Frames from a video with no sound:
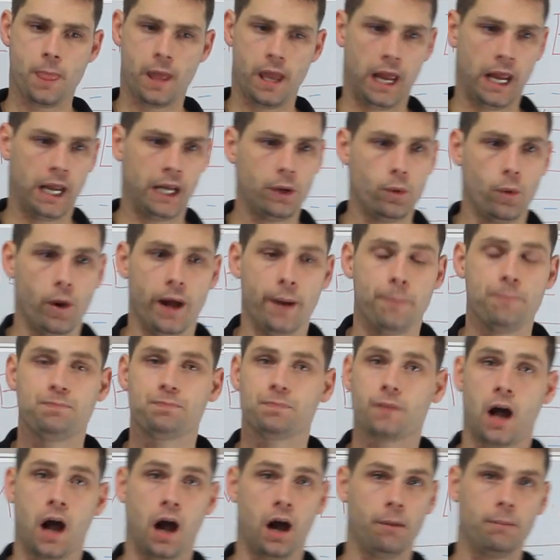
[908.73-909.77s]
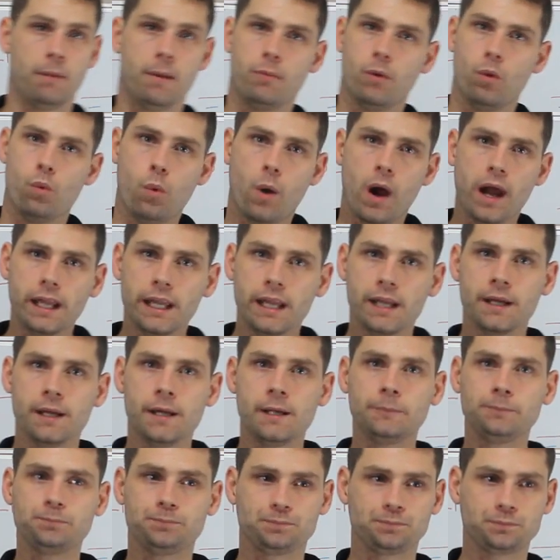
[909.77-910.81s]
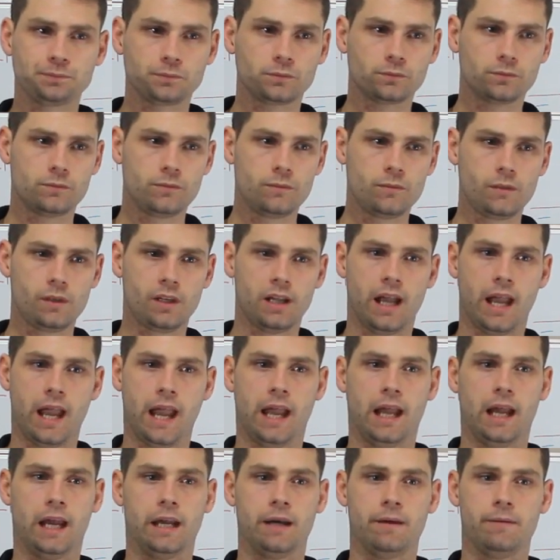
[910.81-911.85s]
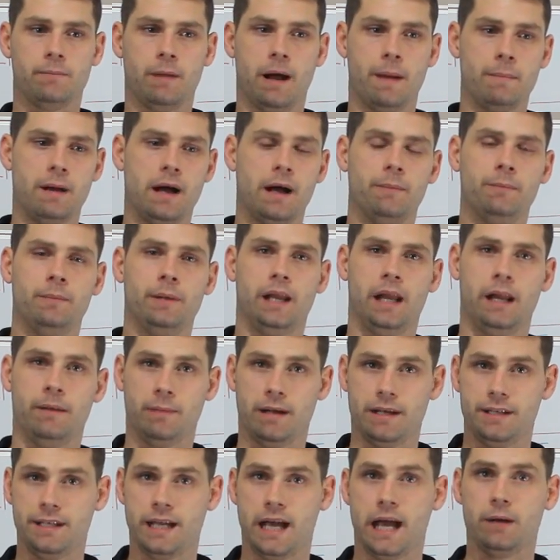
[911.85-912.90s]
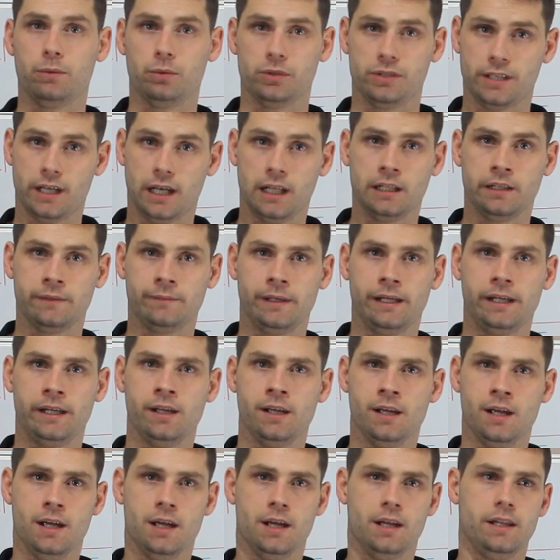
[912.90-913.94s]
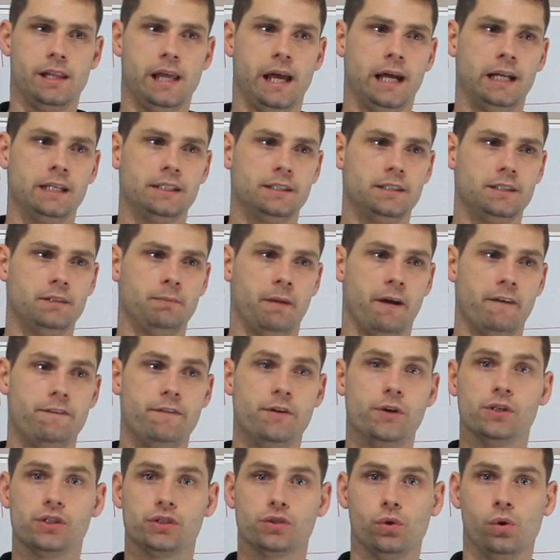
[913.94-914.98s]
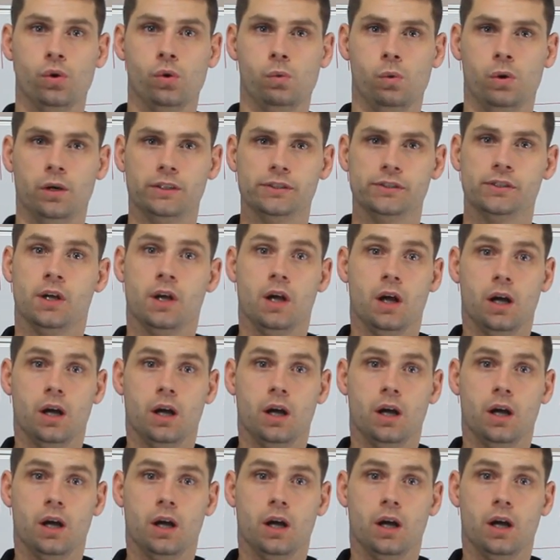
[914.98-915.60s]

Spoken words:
Anyway, I remember waking up and my mum and my dad were telling me that my first thought was,